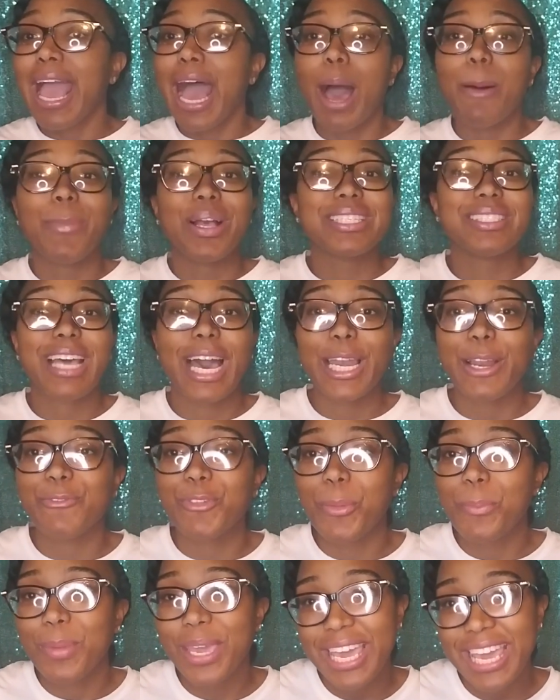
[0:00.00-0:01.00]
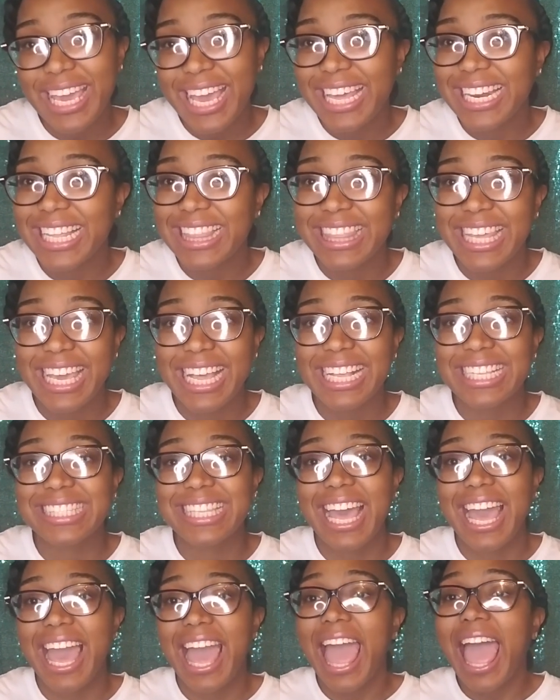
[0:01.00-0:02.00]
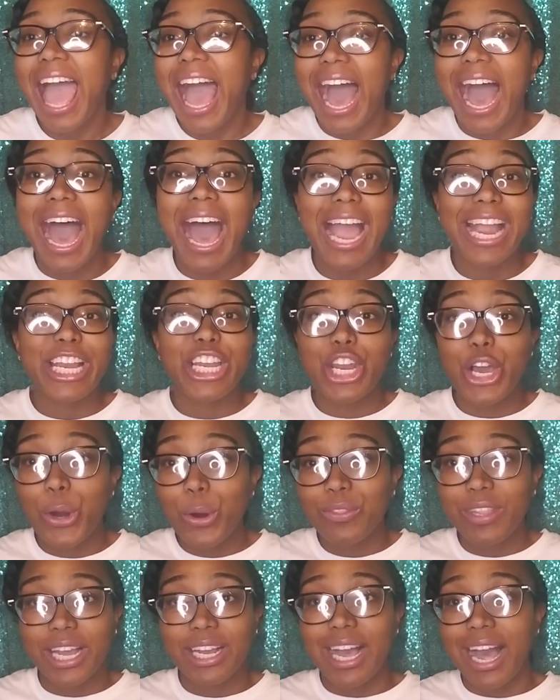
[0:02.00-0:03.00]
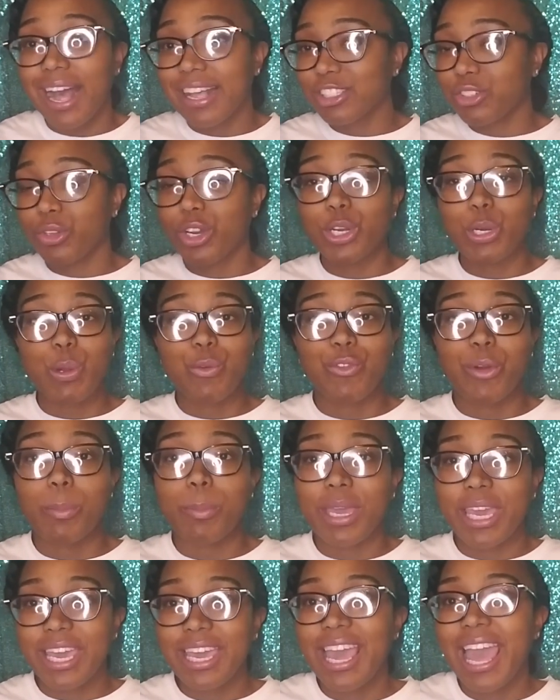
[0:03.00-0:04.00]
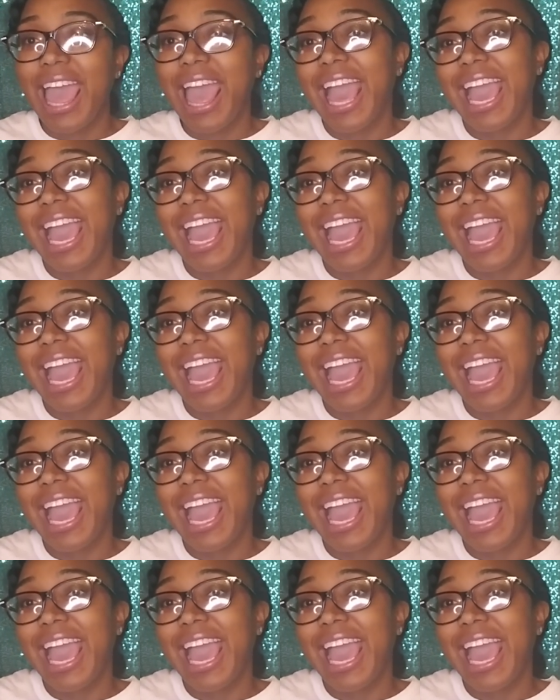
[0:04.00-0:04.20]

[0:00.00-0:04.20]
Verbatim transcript: I'm excited for me and the things that I know that God's gonna do for me.